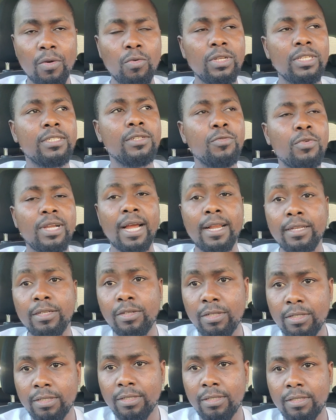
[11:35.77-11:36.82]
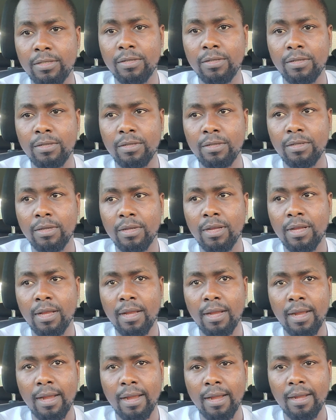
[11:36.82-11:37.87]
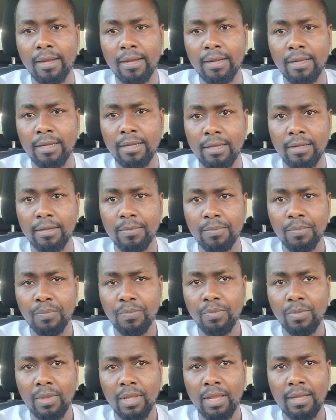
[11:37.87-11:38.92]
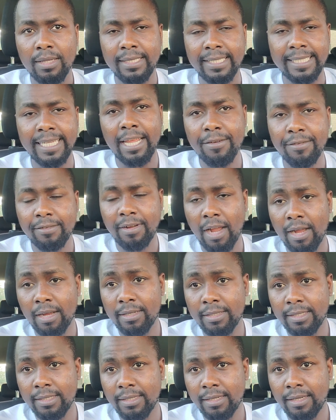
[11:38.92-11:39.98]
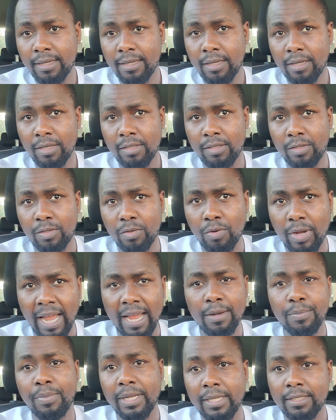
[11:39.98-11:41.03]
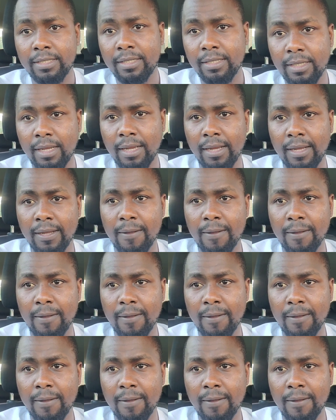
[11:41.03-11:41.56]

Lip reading: which we can use to uh, save cash to help us